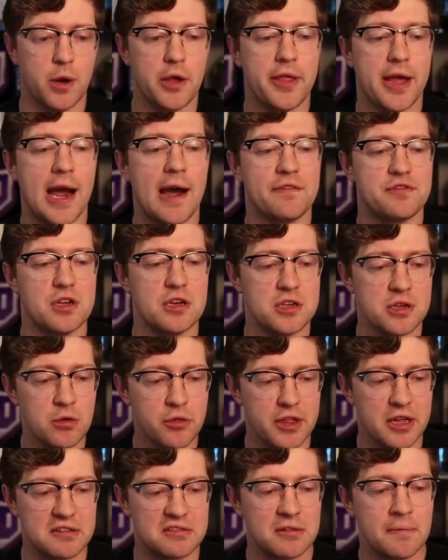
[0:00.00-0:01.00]
And the way they have to
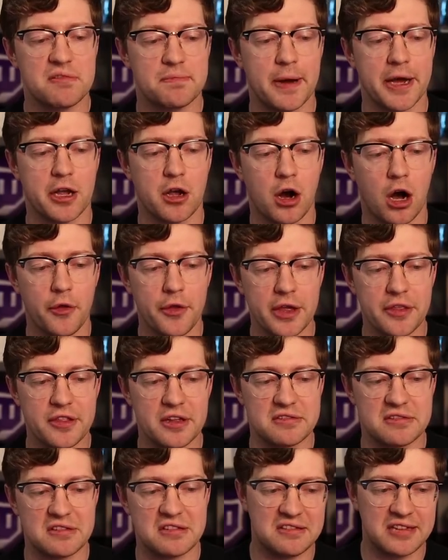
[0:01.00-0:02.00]
do this is by
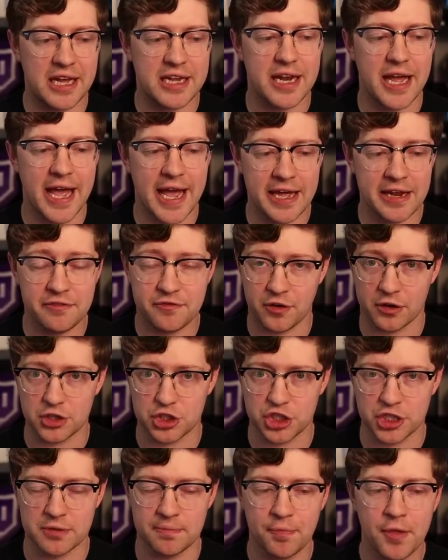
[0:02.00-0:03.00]
calling this set head
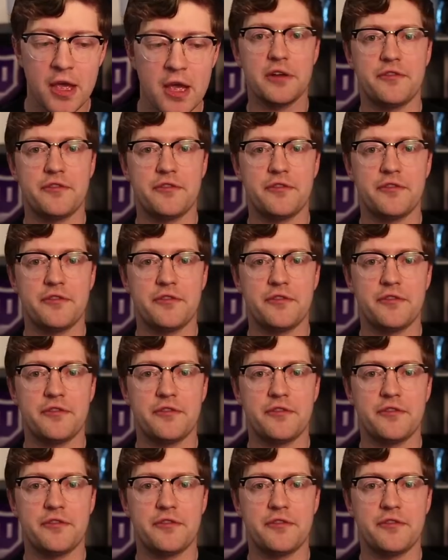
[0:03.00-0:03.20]
function